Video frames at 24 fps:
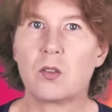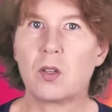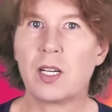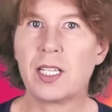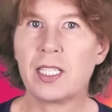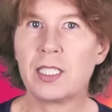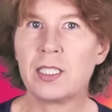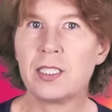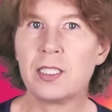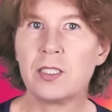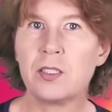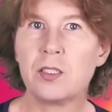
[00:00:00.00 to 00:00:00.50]

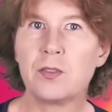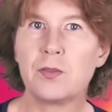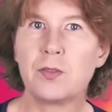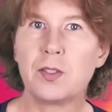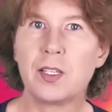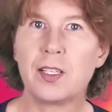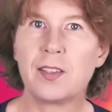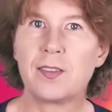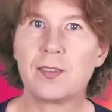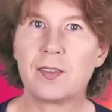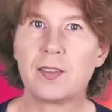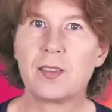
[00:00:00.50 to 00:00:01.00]
Grand
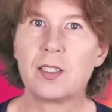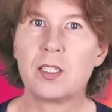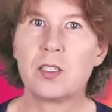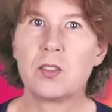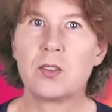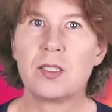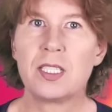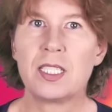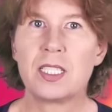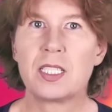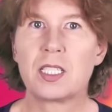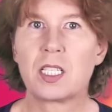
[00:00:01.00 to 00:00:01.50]
unified
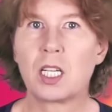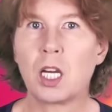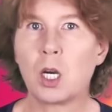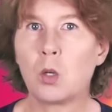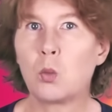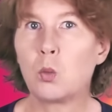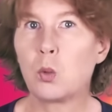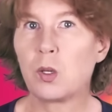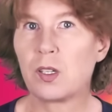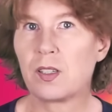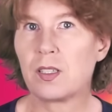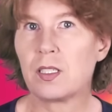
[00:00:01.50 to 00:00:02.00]
theories
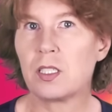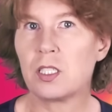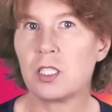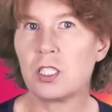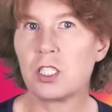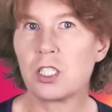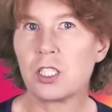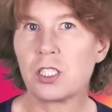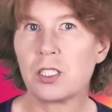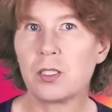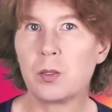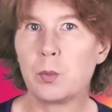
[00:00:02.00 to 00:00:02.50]
come with
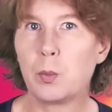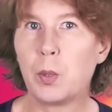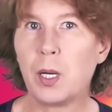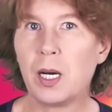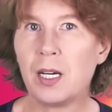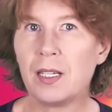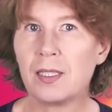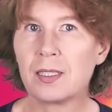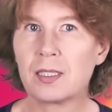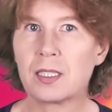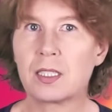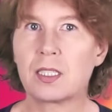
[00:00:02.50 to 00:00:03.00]
additional
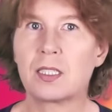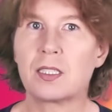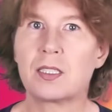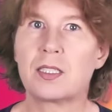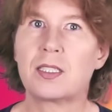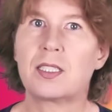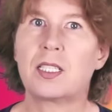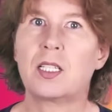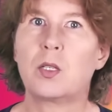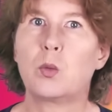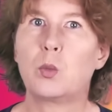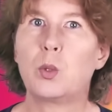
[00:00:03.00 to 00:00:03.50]

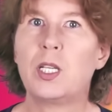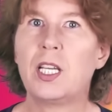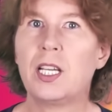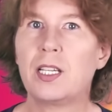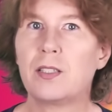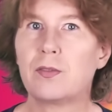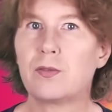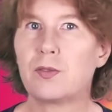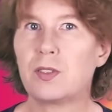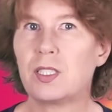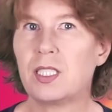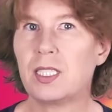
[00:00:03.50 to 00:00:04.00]
particles that we
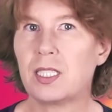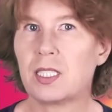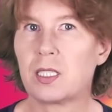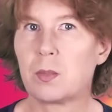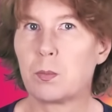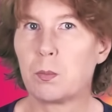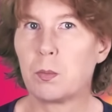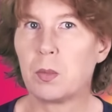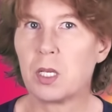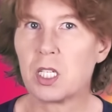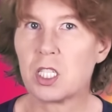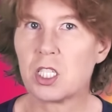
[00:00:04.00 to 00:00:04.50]
haven't yet
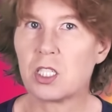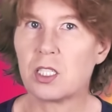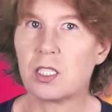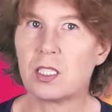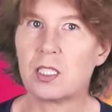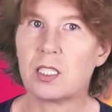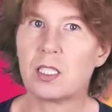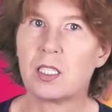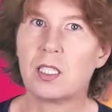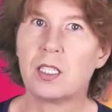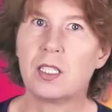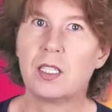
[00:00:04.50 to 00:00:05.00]

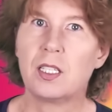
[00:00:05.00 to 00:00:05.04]
measured.